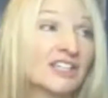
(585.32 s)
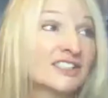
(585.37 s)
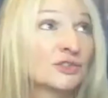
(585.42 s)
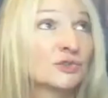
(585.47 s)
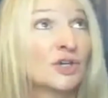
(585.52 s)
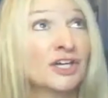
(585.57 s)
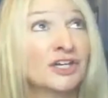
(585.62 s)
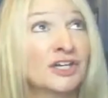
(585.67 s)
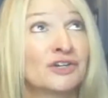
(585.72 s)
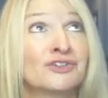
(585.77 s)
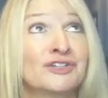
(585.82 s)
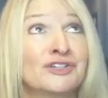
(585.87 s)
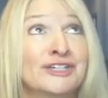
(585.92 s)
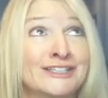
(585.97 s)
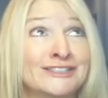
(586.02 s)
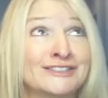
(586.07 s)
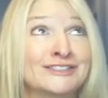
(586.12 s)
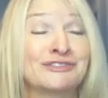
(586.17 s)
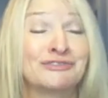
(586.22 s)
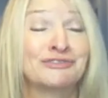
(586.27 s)
So not only
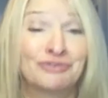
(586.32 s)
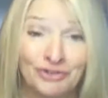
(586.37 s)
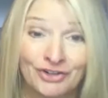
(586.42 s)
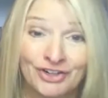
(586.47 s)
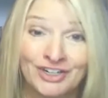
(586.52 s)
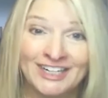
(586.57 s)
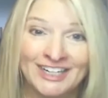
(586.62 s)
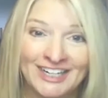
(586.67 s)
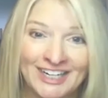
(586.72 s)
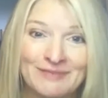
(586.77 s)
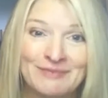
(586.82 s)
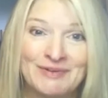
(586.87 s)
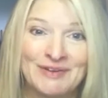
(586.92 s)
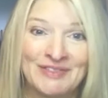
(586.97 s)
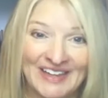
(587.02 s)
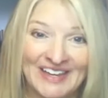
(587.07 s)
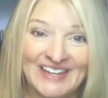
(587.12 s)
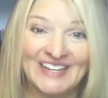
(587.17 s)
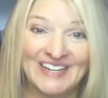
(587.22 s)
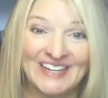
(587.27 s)
is it free, but
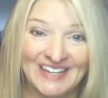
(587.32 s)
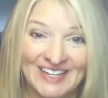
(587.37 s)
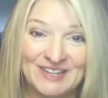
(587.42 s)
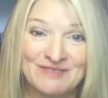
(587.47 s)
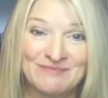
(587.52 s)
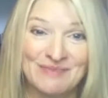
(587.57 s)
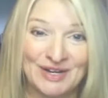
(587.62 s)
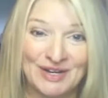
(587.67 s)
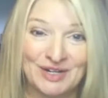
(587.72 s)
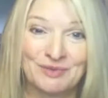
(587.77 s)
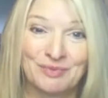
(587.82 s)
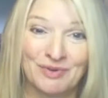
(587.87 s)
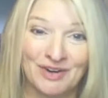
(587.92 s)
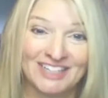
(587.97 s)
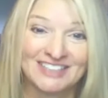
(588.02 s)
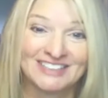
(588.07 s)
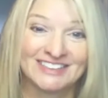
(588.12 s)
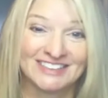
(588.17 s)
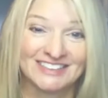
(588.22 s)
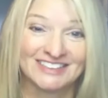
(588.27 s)
they can get better
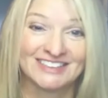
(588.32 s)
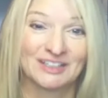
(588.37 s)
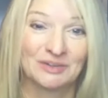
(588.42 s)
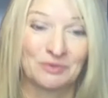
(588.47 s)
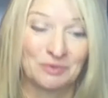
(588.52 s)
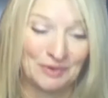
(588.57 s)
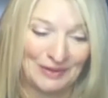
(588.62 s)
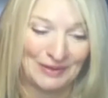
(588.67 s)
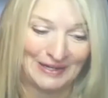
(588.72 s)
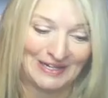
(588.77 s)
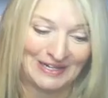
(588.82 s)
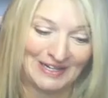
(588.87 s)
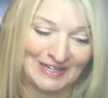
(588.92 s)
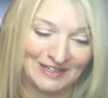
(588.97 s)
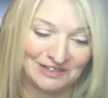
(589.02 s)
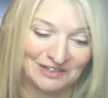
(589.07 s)
prices than what they can get